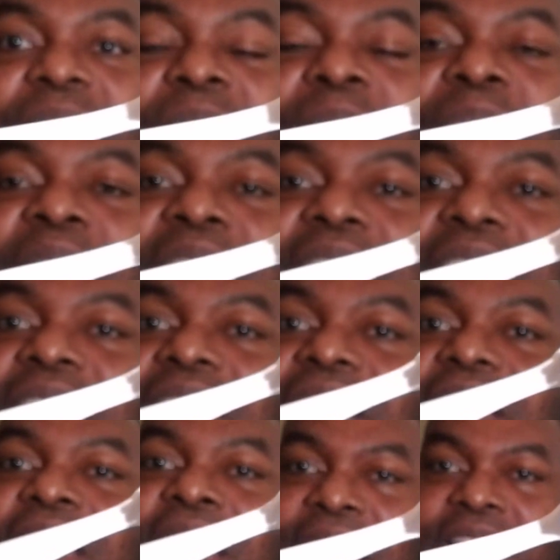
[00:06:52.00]
But
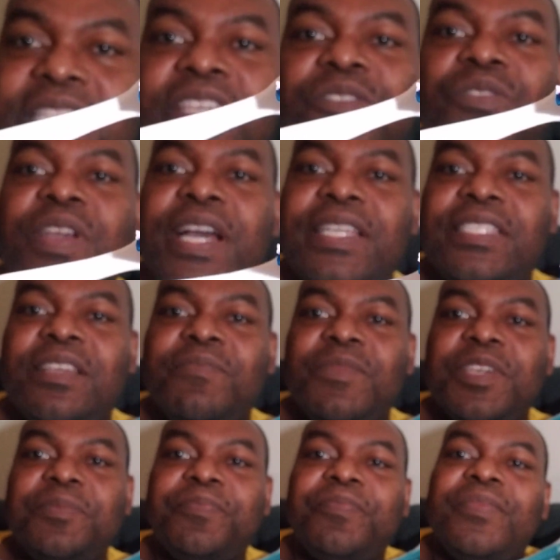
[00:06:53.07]
can I tell you guys
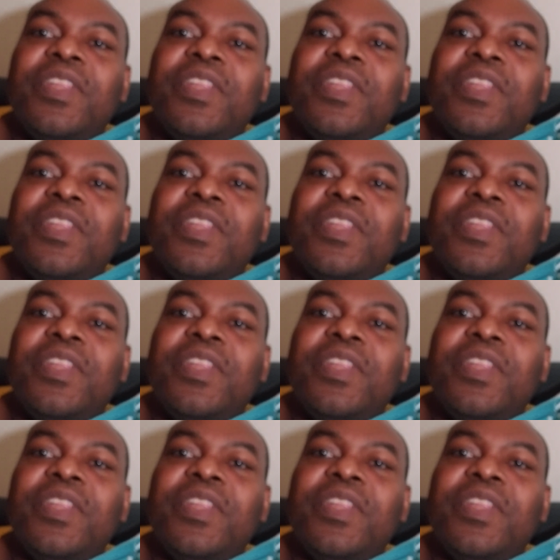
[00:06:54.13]
something?